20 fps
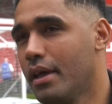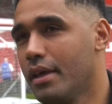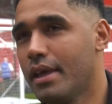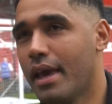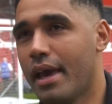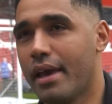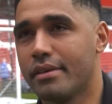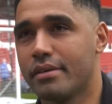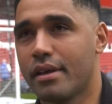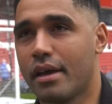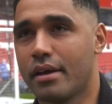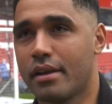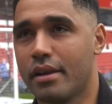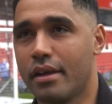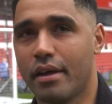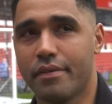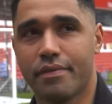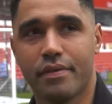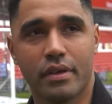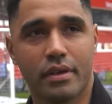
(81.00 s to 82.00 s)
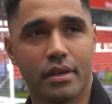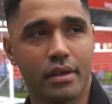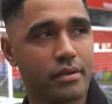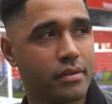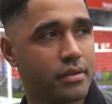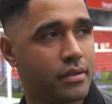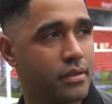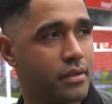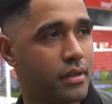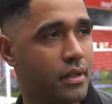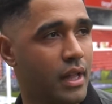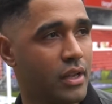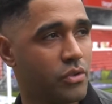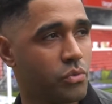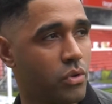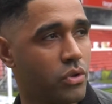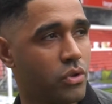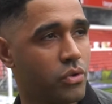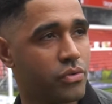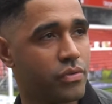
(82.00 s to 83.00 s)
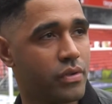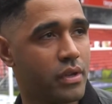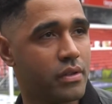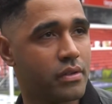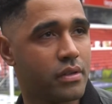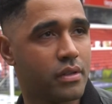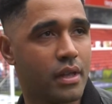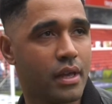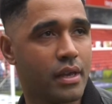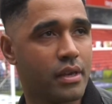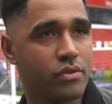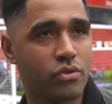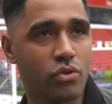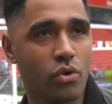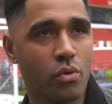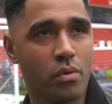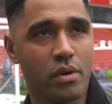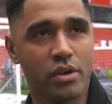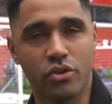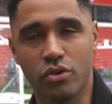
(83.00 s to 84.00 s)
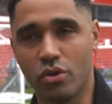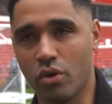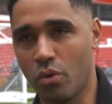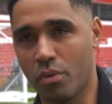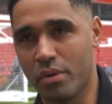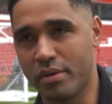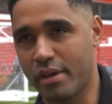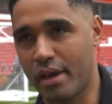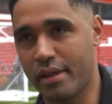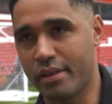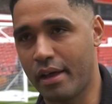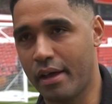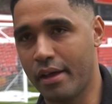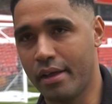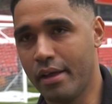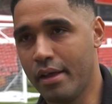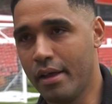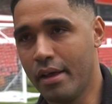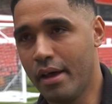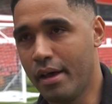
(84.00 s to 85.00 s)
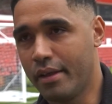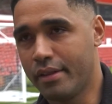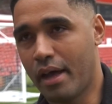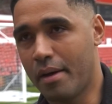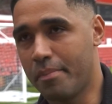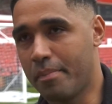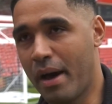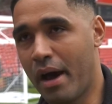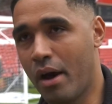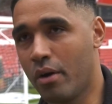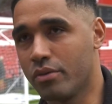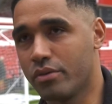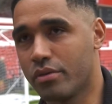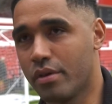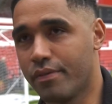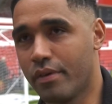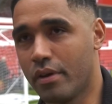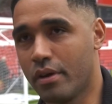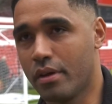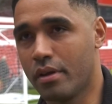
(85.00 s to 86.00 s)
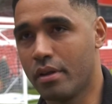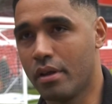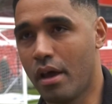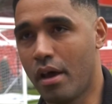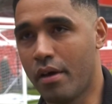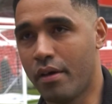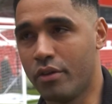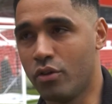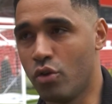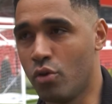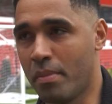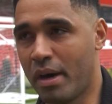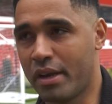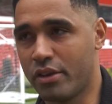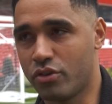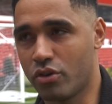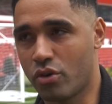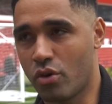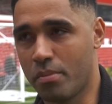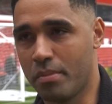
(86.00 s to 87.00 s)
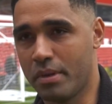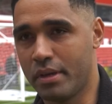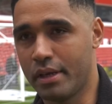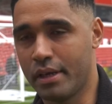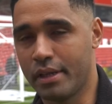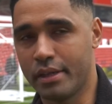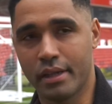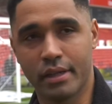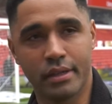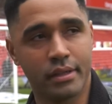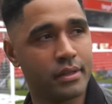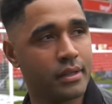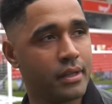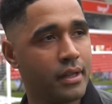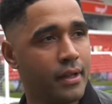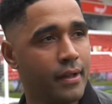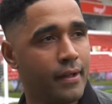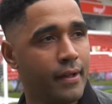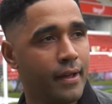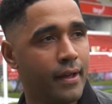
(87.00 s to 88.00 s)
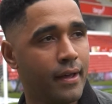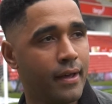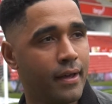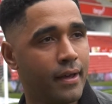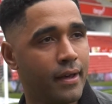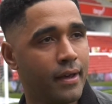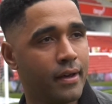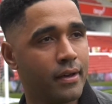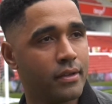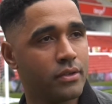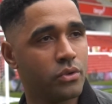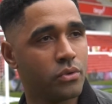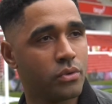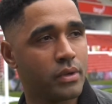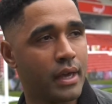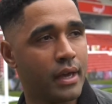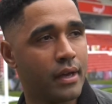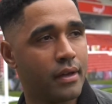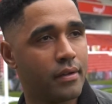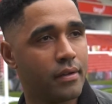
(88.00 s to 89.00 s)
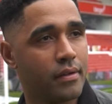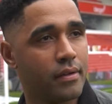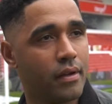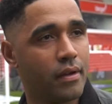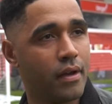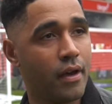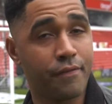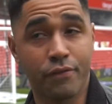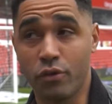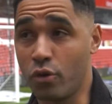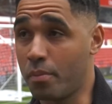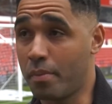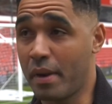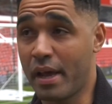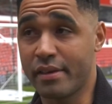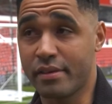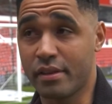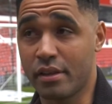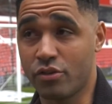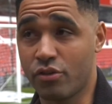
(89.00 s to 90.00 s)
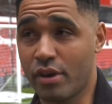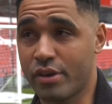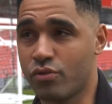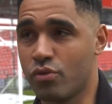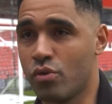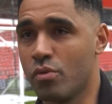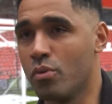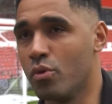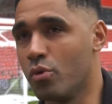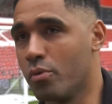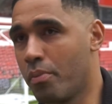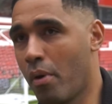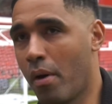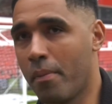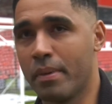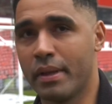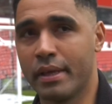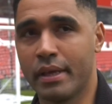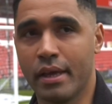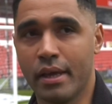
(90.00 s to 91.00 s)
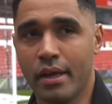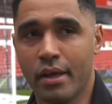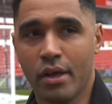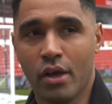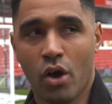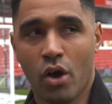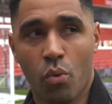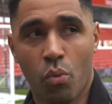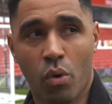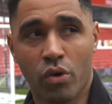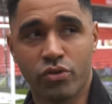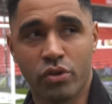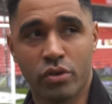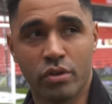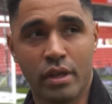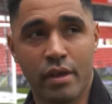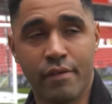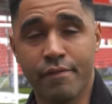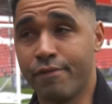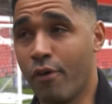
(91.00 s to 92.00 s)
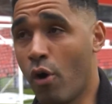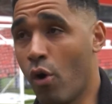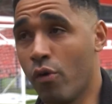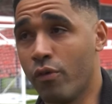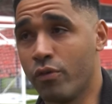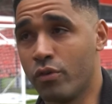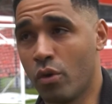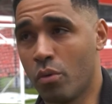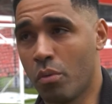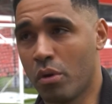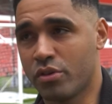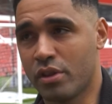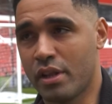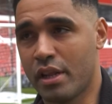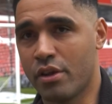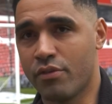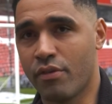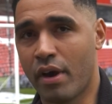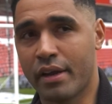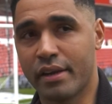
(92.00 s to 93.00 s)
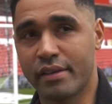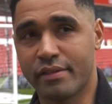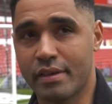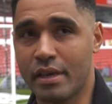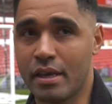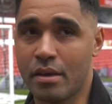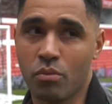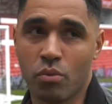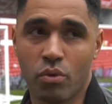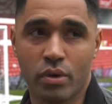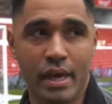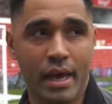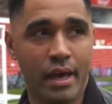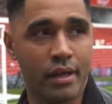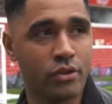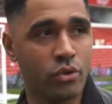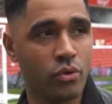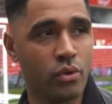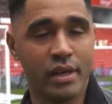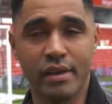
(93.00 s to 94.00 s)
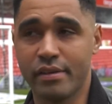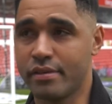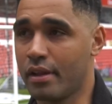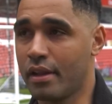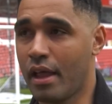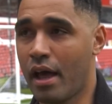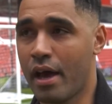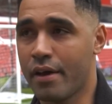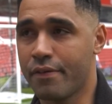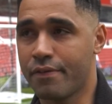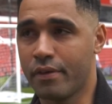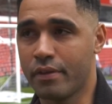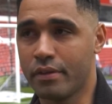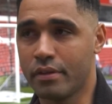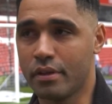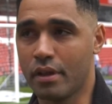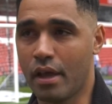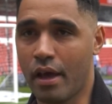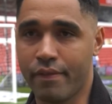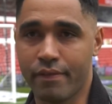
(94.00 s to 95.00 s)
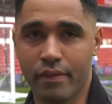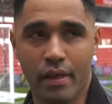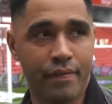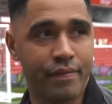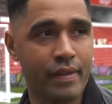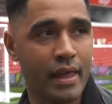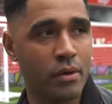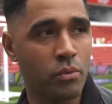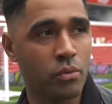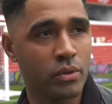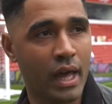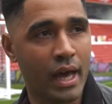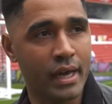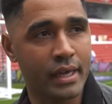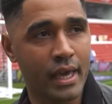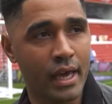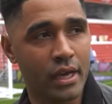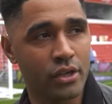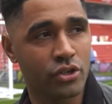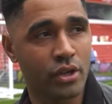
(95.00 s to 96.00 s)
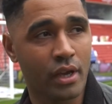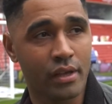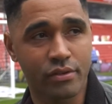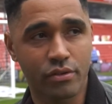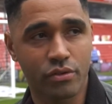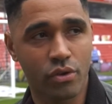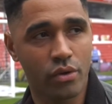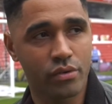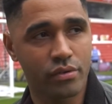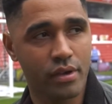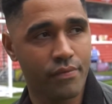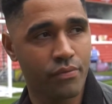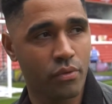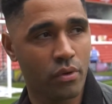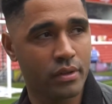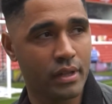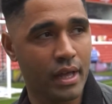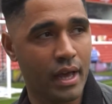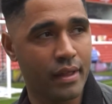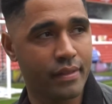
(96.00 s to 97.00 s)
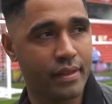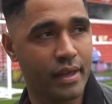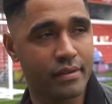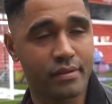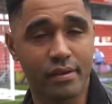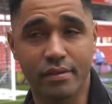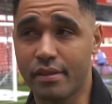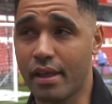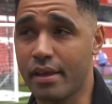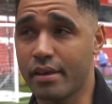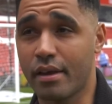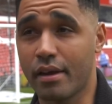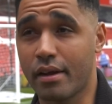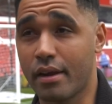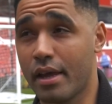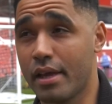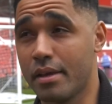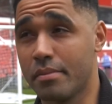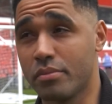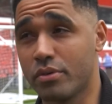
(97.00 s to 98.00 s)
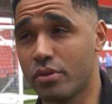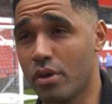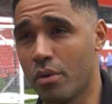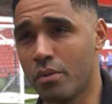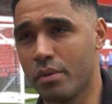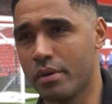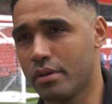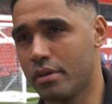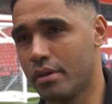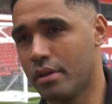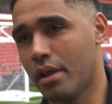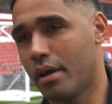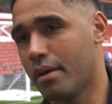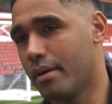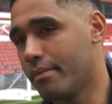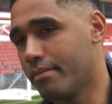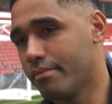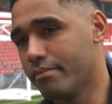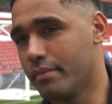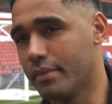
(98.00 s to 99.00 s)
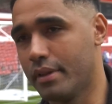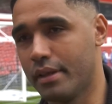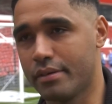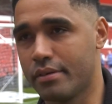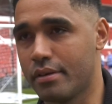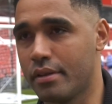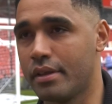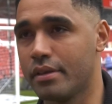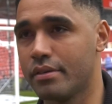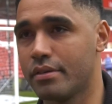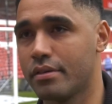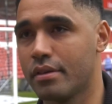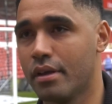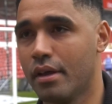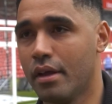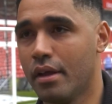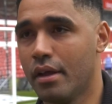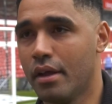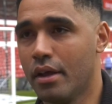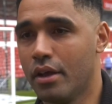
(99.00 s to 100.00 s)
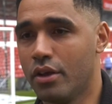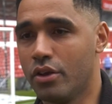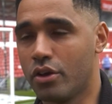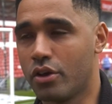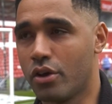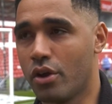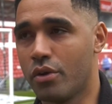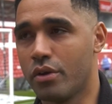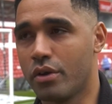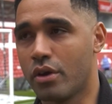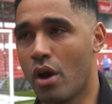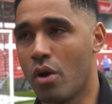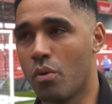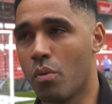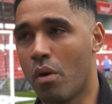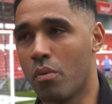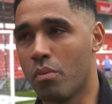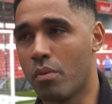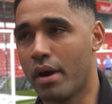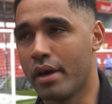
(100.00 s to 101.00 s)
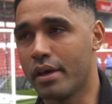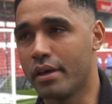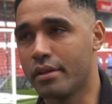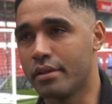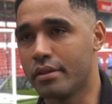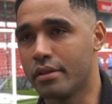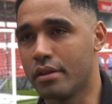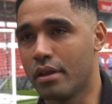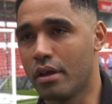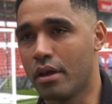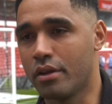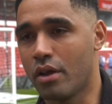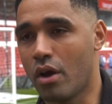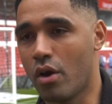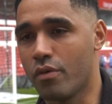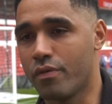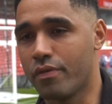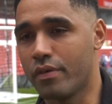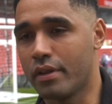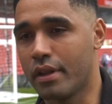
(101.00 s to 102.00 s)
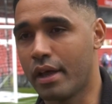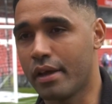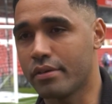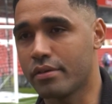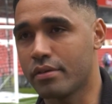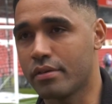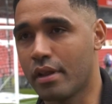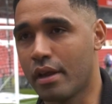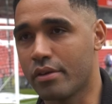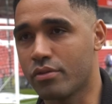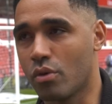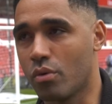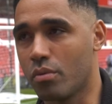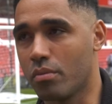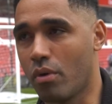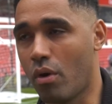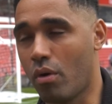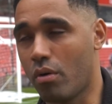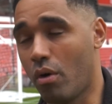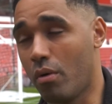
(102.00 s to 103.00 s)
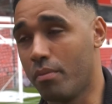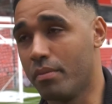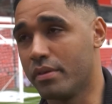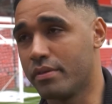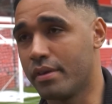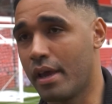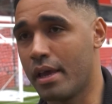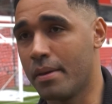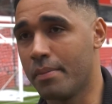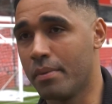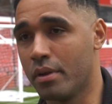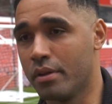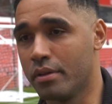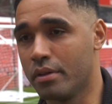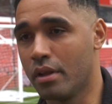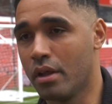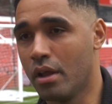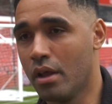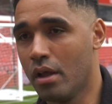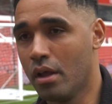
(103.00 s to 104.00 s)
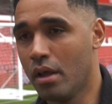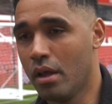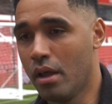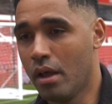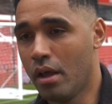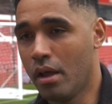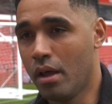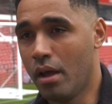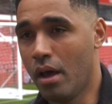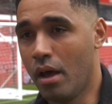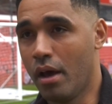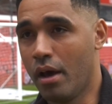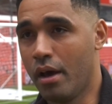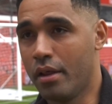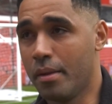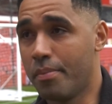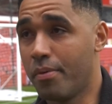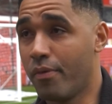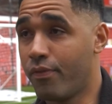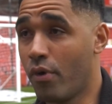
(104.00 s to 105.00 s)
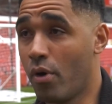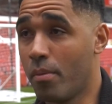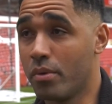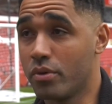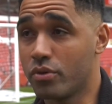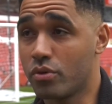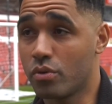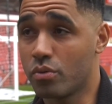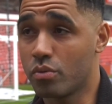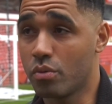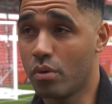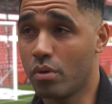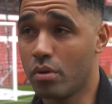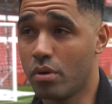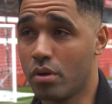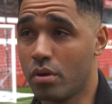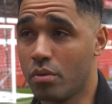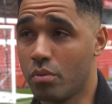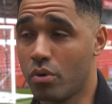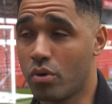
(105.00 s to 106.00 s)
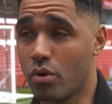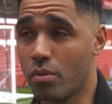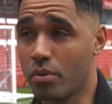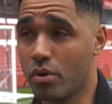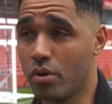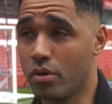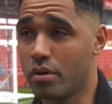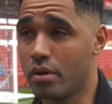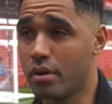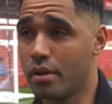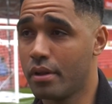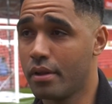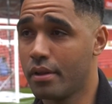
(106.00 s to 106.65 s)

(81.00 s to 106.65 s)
Yeah, exactly. I think that's what you'll see today. It's always, you'll always get that bounce of a new manager coming in, and you'll get a few players in the dressing room who probably wasn't involved or wasn't in around the team will get a new lease of life, and they will now get a chance. So it's everyone out there to stake a claim. So it's you can only go one way, and hopefully that's up the table, and the performances will come good.